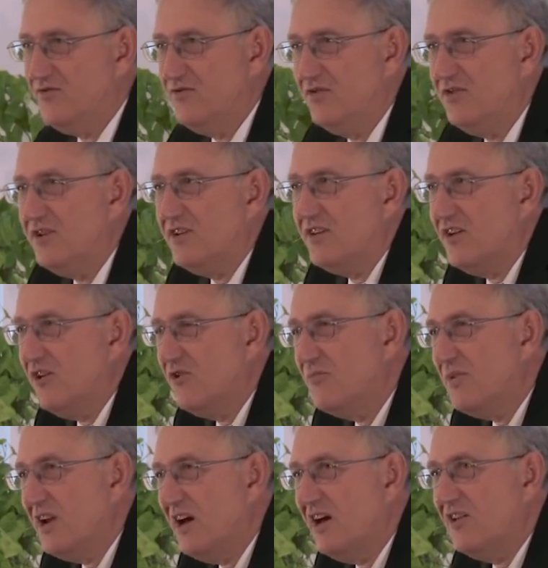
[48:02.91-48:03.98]
do not know.
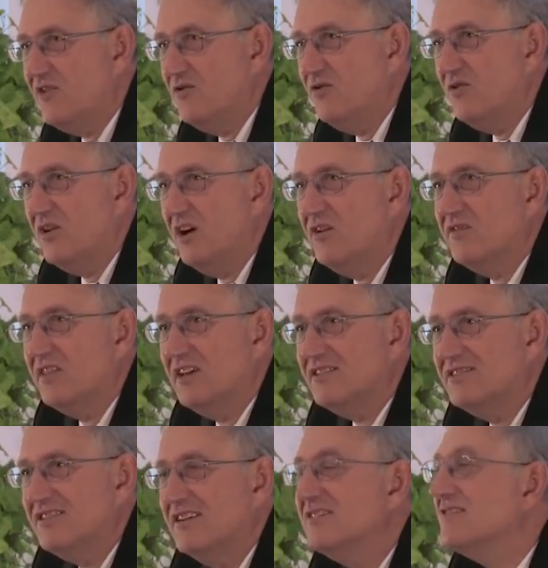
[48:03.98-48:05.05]
But I do know
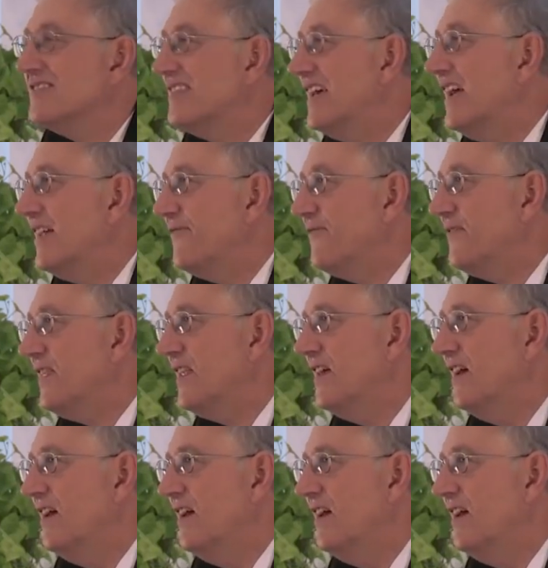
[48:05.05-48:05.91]
that since then,